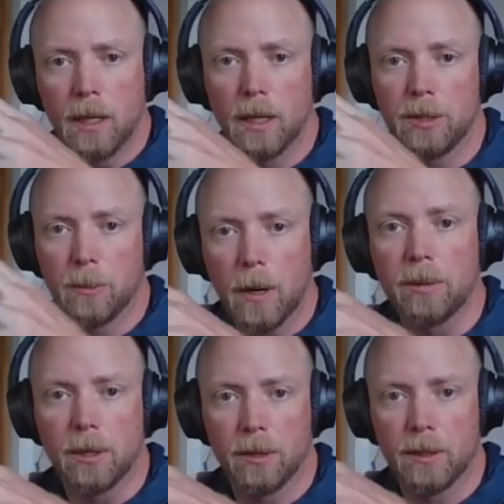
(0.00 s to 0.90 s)
uh, you
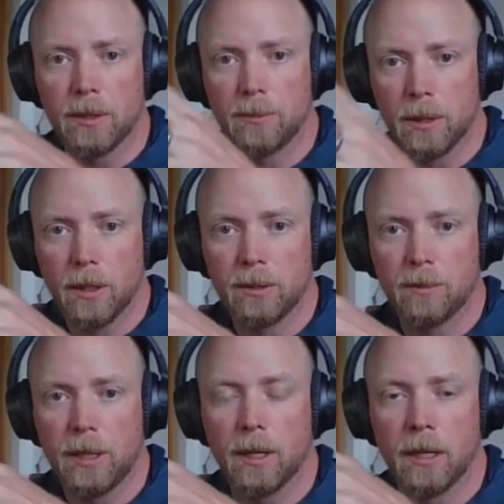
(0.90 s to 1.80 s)
probably know this, but others
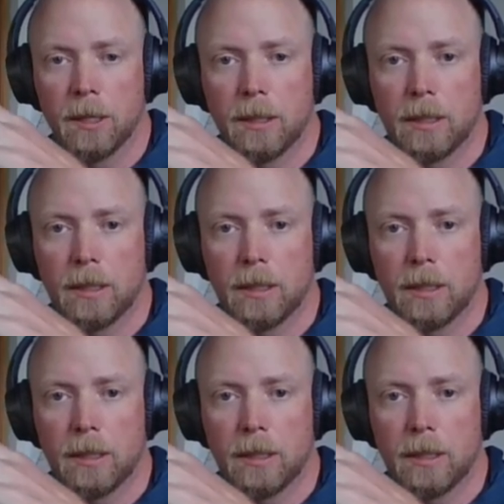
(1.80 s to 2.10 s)
may not.